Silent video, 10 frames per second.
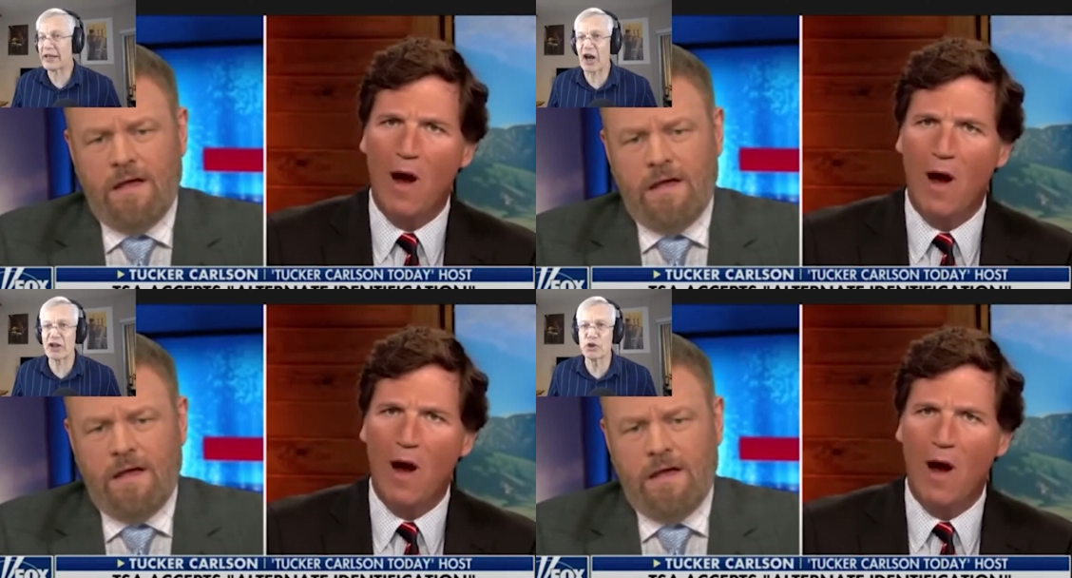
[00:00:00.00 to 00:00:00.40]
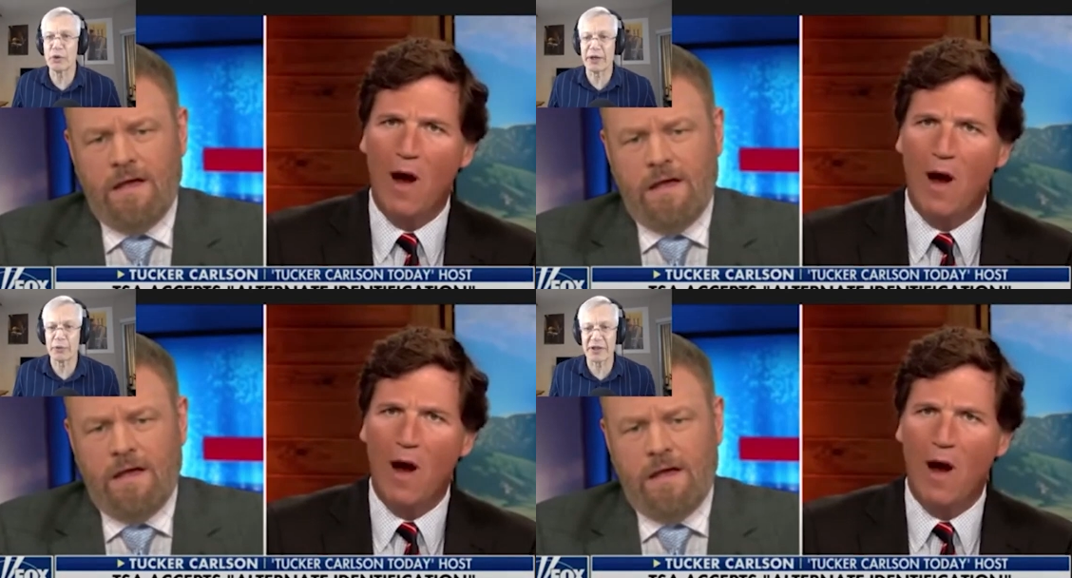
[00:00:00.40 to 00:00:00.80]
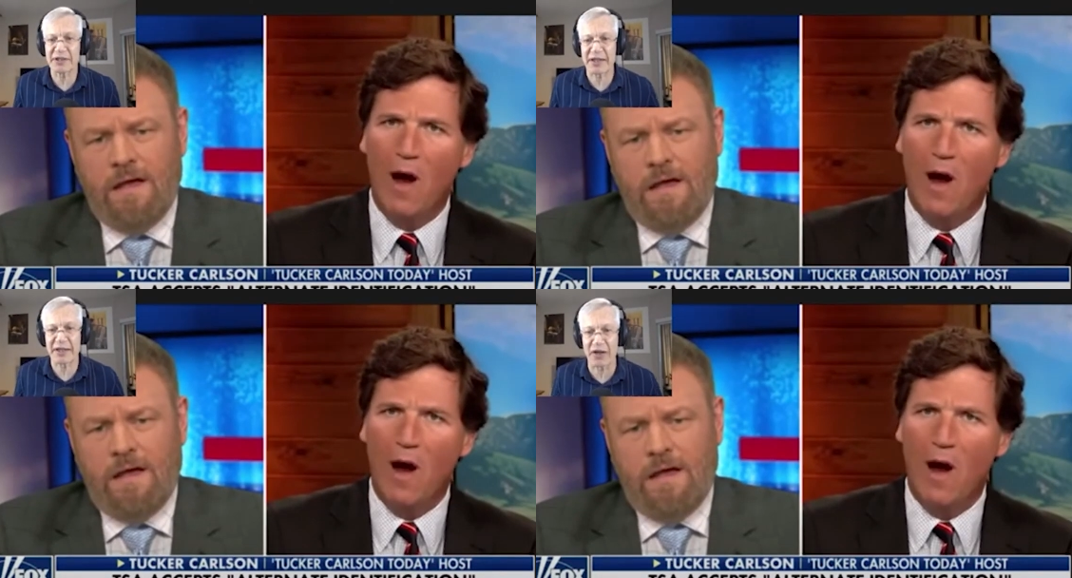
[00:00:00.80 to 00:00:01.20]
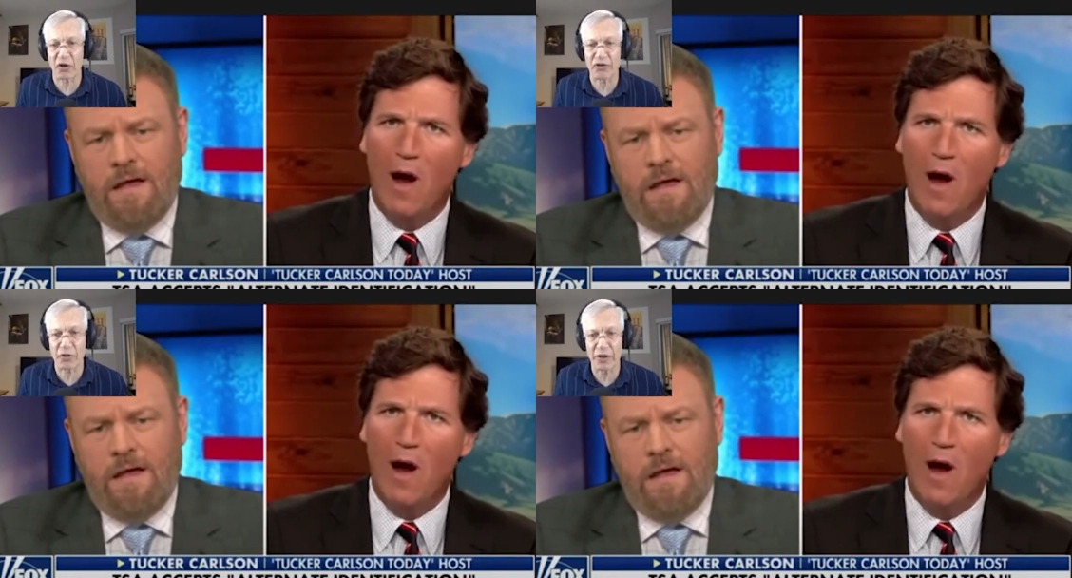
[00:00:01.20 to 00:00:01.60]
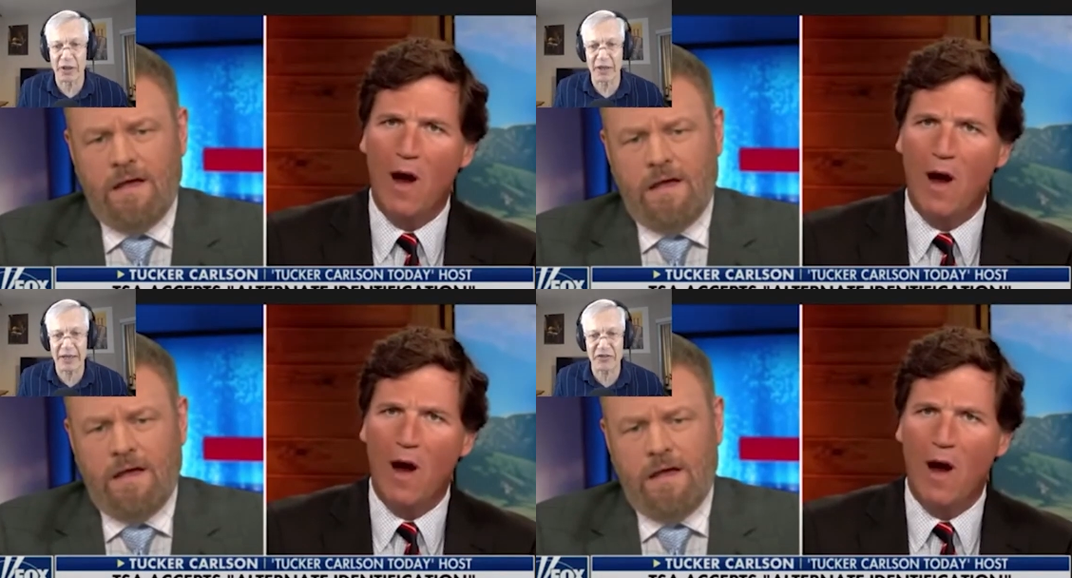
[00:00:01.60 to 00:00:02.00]
Speaker 1: and they are doing it whether Tucker Carlson
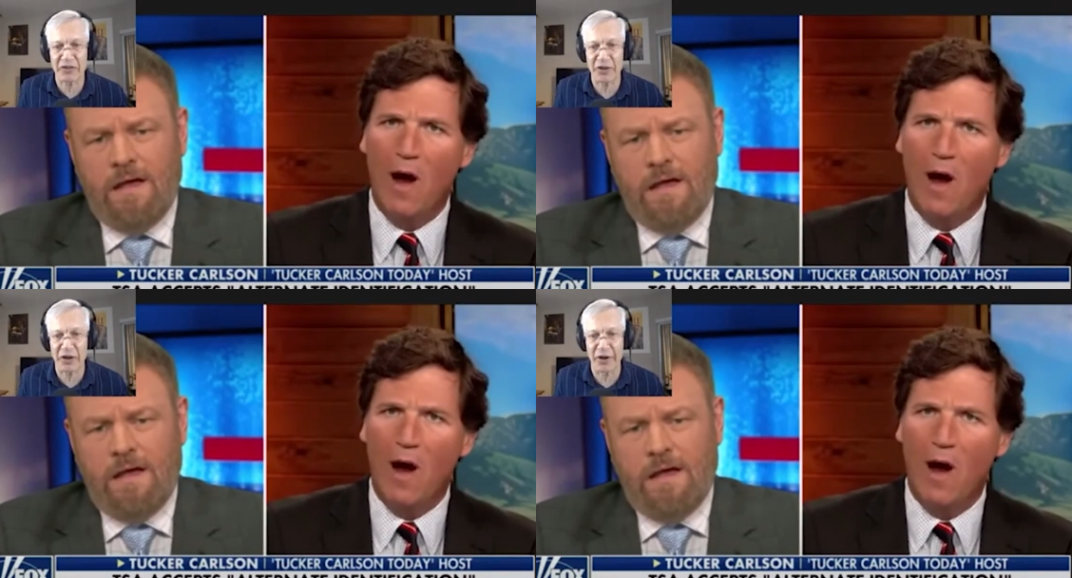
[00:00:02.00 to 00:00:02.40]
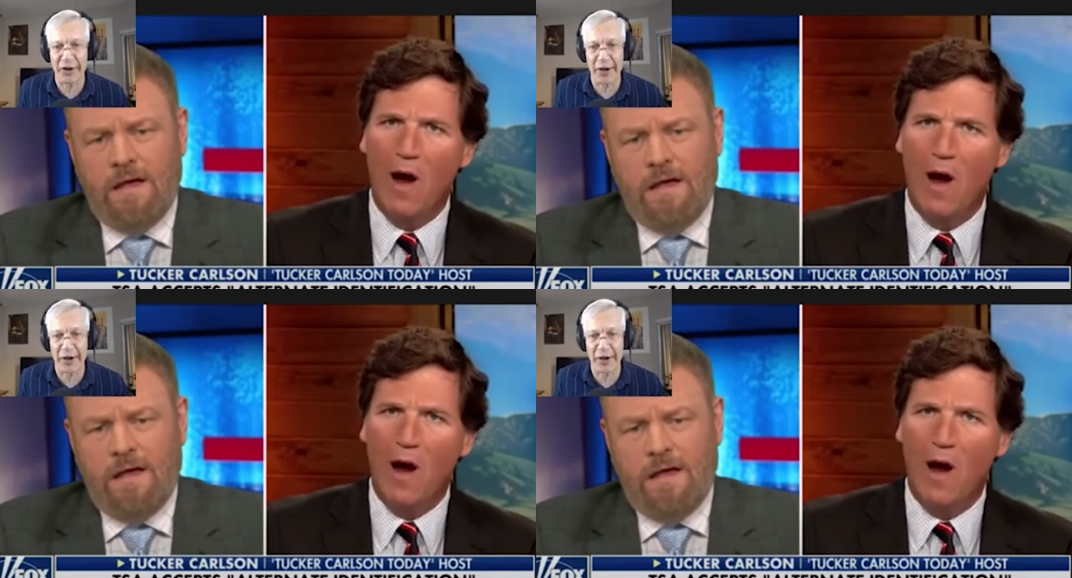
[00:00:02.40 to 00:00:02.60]
likes it or